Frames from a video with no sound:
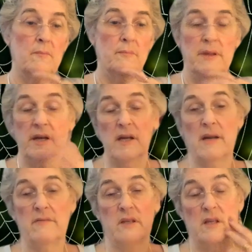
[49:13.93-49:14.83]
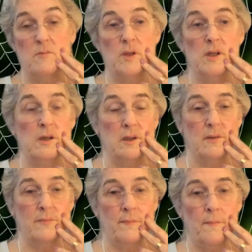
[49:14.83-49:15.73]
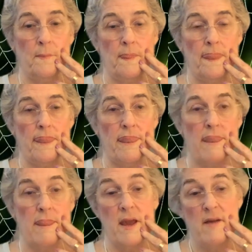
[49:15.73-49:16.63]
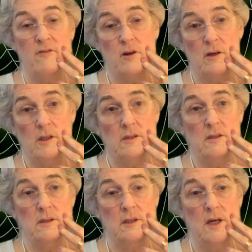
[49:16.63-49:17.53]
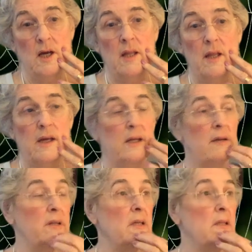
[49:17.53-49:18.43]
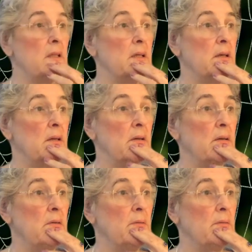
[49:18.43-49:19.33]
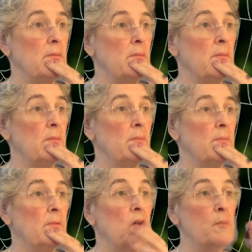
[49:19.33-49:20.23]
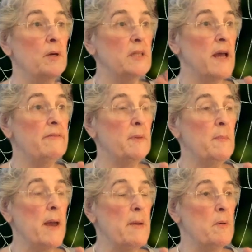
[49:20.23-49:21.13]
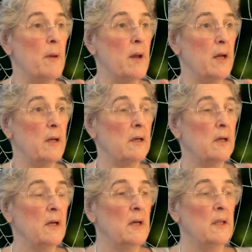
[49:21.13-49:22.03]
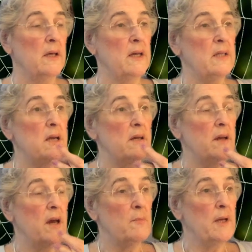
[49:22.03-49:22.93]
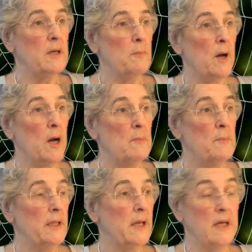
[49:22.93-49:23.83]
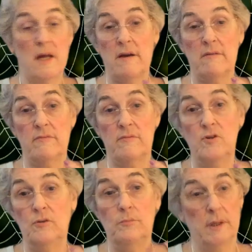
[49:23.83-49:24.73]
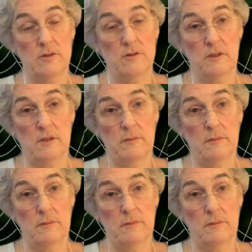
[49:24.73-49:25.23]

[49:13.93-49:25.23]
They can't have anything big. They have cards. They can't have anything. All the books have to be paperback. They can't tell you how to make a bomb, and they can't have nude pictures in them.